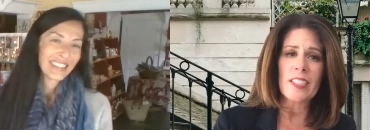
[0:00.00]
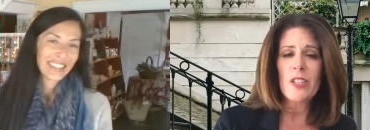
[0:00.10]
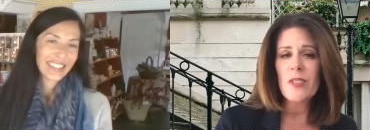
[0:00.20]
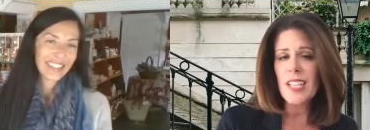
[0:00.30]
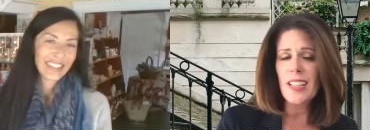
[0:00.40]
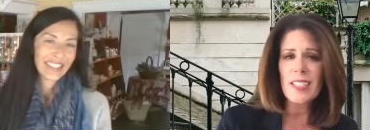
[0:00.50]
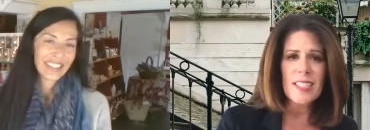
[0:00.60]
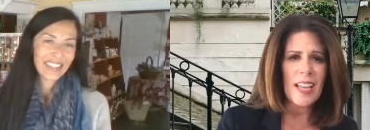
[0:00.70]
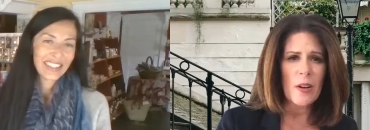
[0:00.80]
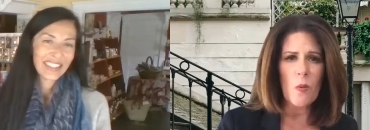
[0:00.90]
Speaker 1: Can you tell us,
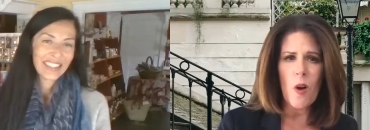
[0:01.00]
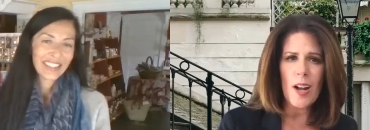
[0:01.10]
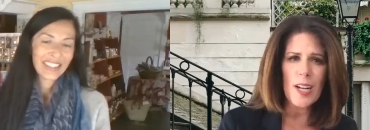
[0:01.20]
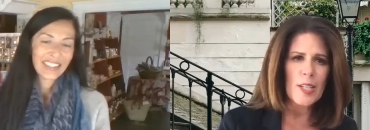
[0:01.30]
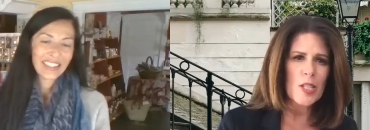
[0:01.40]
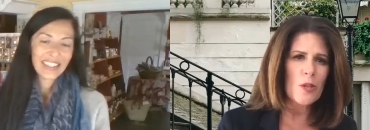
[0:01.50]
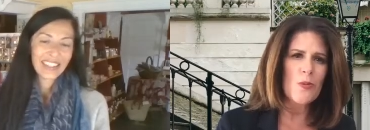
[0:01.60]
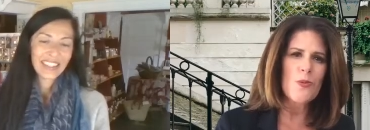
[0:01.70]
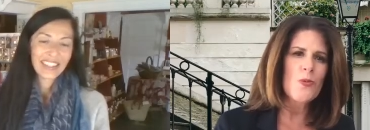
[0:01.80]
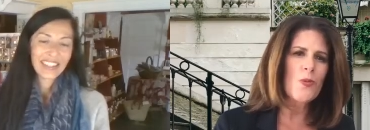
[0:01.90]
kind of walk us
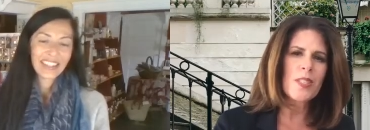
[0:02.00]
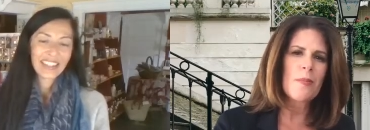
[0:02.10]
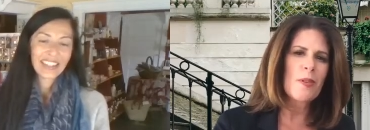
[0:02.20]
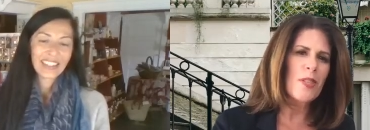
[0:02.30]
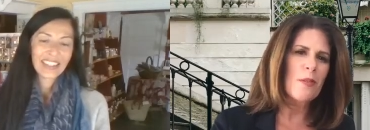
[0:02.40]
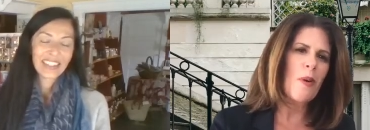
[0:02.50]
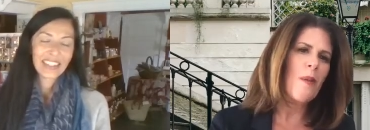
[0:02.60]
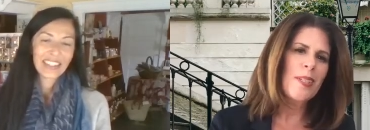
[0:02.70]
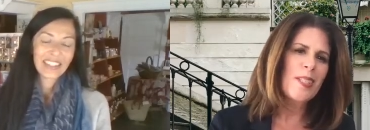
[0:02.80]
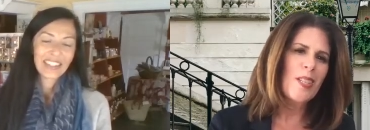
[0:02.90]
through some of the
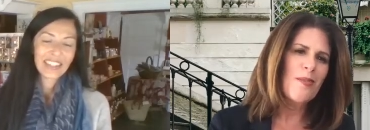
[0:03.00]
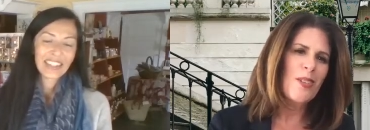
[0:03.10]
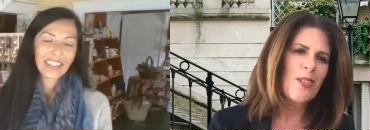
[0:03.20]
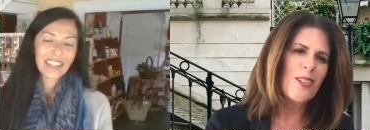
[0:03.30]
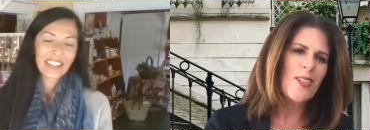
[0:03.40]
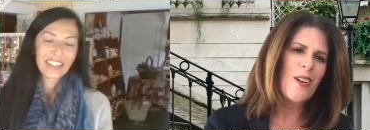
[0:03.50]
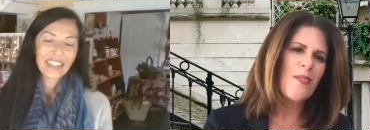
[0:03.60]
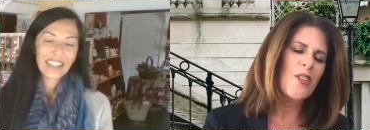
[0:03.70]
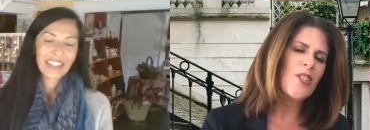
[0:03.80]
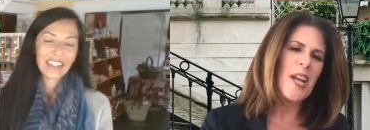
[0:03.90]
departments of your
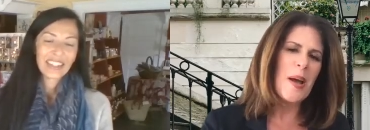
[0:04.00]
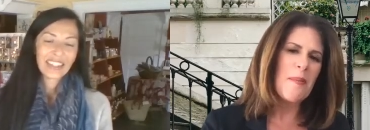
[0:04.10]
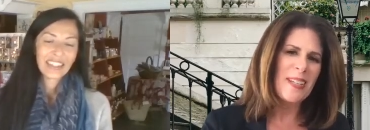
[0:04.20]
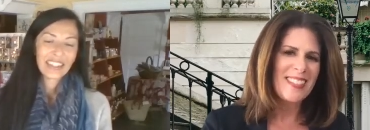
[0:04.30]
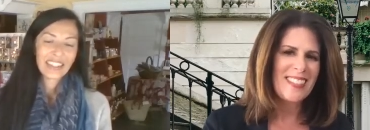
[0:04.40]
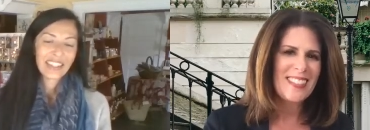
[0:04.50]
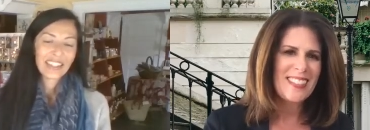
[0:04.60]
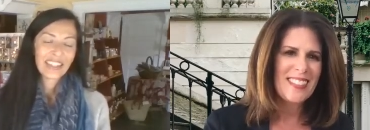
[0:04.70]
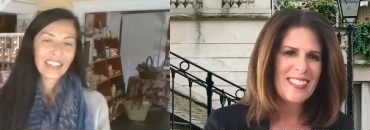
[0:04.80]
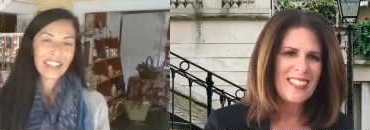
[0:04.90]
shop?
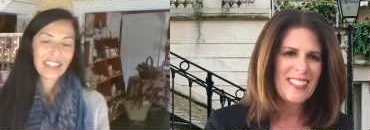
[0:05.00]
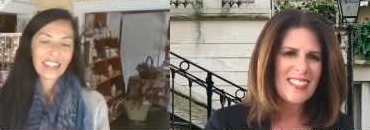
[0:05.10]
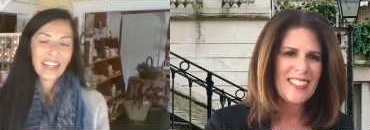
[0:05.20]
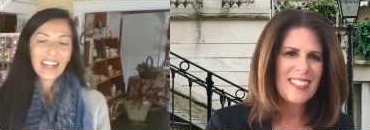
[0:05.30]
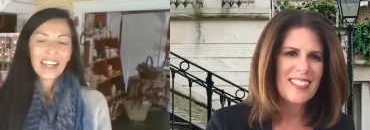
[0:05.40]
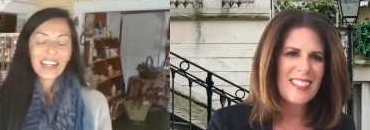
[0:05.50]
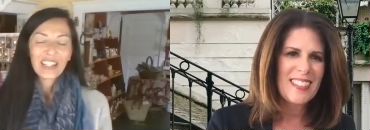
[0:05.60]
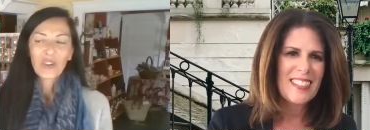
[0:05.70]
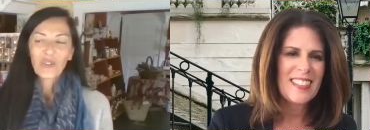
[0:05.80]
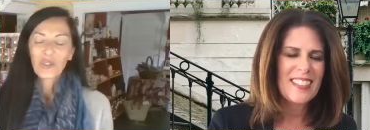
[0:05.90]

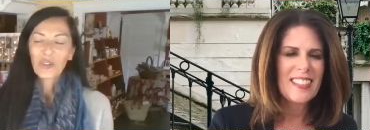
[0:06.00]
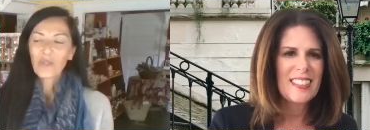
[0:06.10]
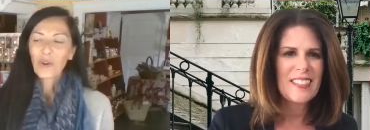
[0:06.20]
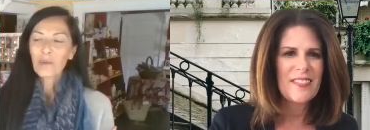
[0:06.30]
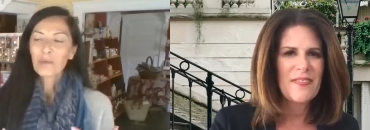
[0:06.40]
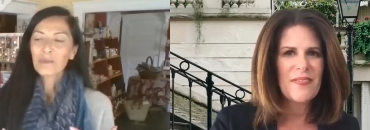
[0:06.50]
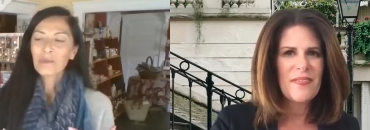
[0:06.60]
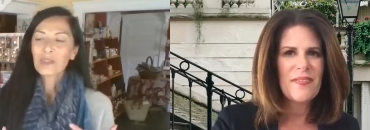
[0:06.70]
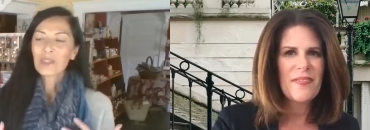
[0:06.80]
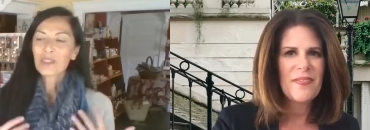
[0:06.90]
Speaker 2: So, you know, from